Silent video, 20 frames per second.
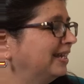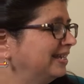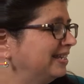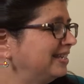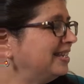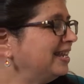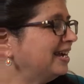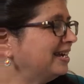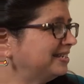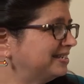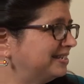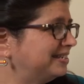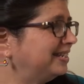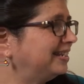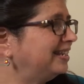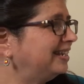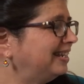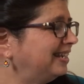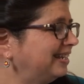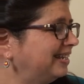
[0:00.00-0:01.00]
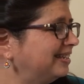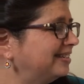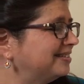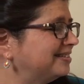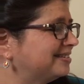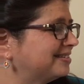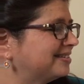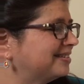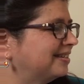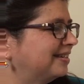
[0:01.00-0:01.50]
"Yes, it
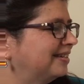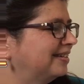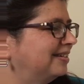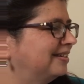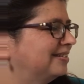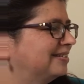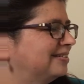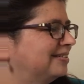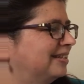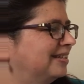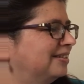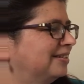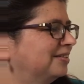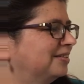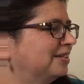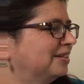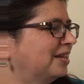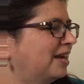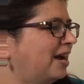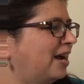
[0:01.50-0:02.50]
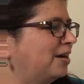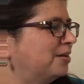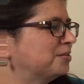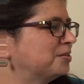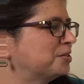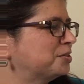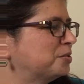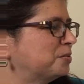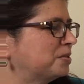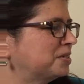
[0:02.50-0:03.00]
is," said the little
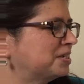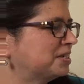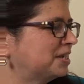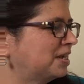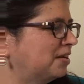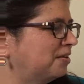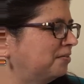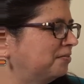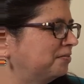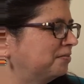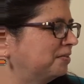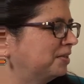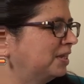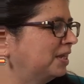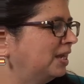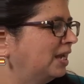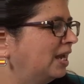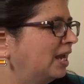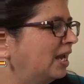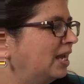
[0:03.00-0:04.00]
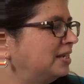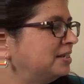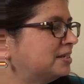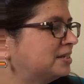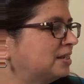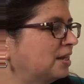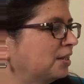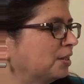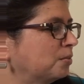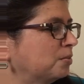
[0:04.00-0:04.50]
house to herself. A
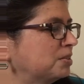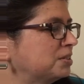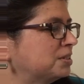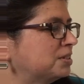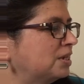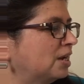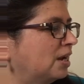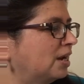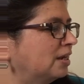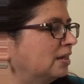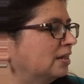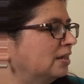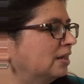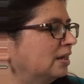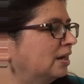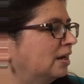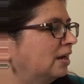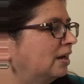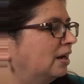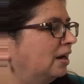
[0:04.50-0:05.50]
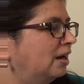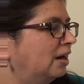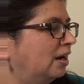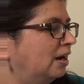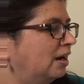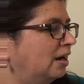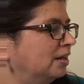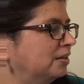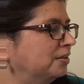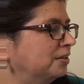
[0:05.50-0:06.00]
cellar was dug
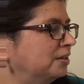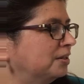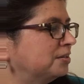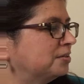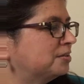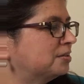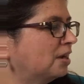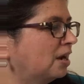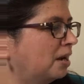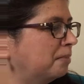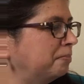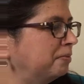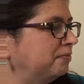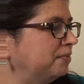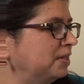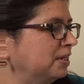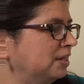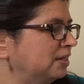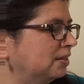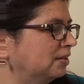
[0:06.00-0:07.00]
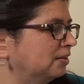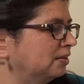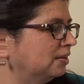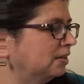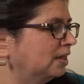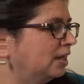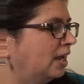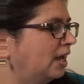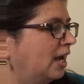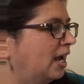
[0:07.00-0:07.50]
on the top of the hill,
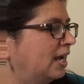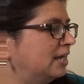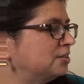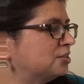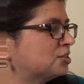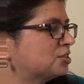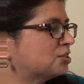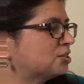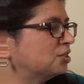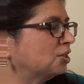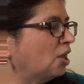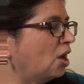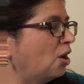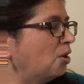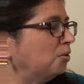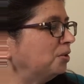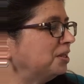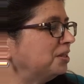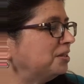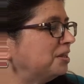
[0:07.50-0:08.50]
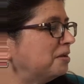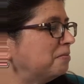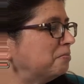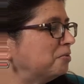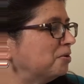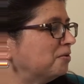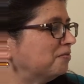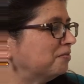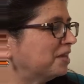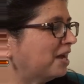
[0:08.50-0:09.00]
and slowly they
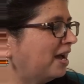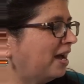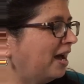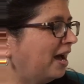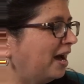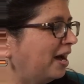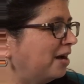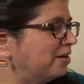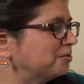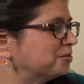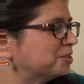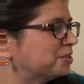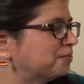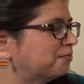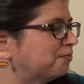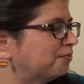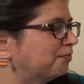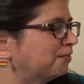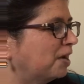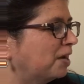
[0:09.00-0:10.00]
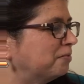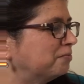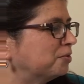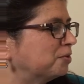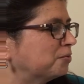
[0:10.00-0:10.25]
moved the house from the